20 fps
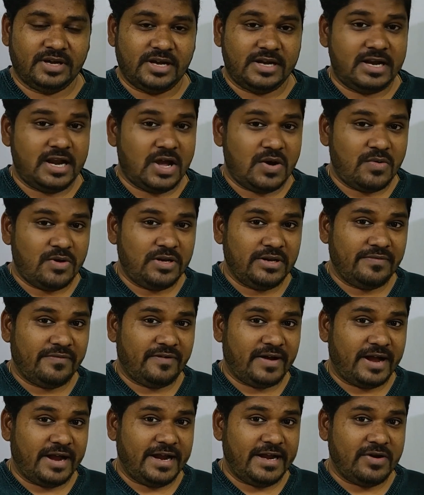Now I will
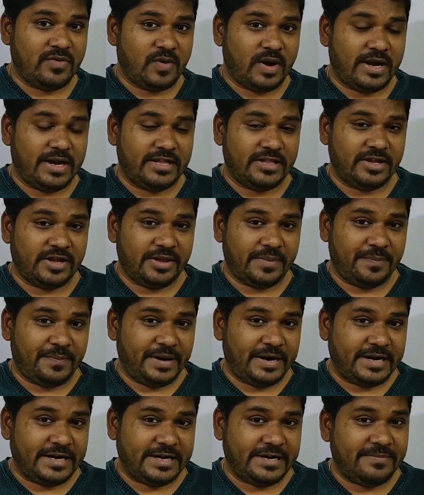find what is the
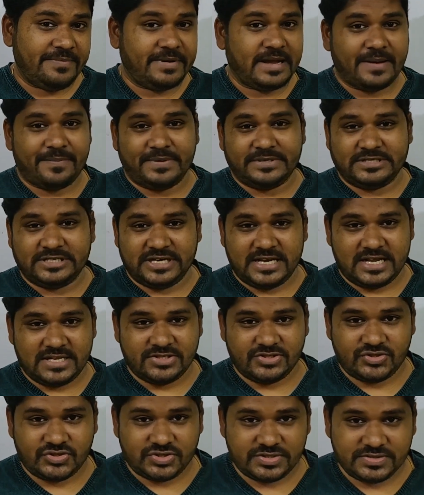effective
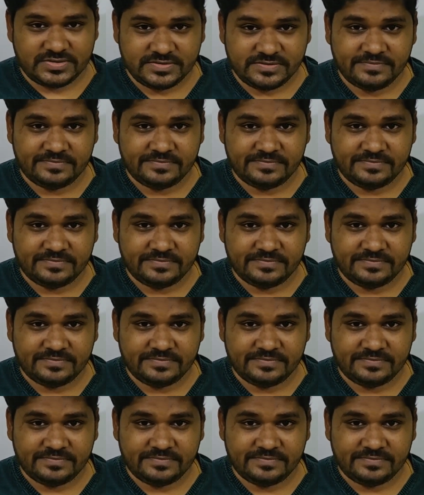capacitance.